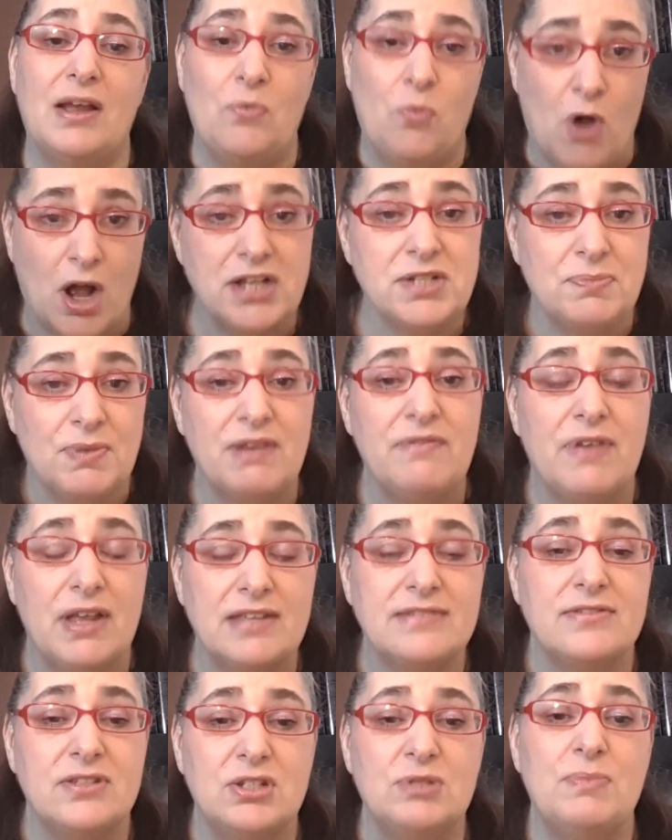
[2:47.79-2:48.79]
I wash my
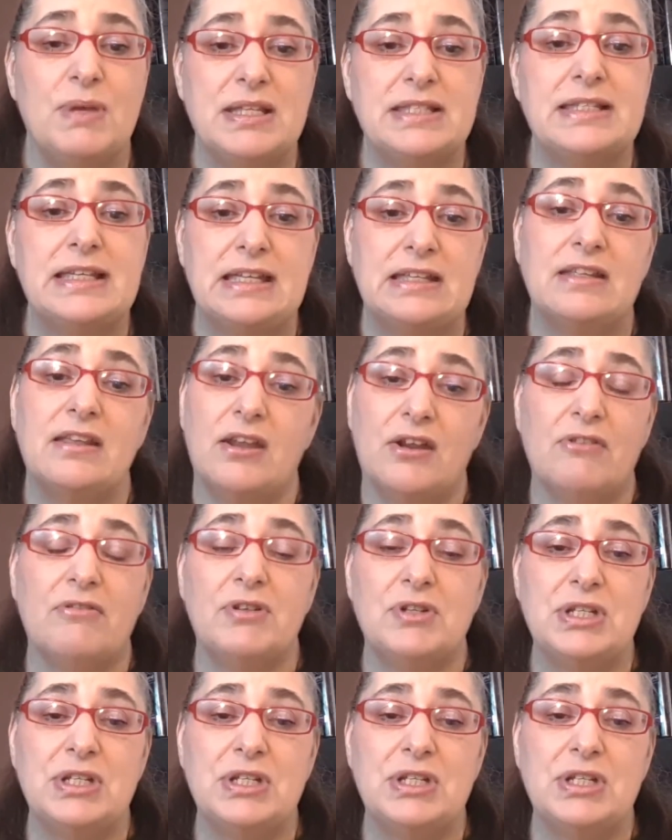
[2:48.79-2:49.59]
face and do my skincare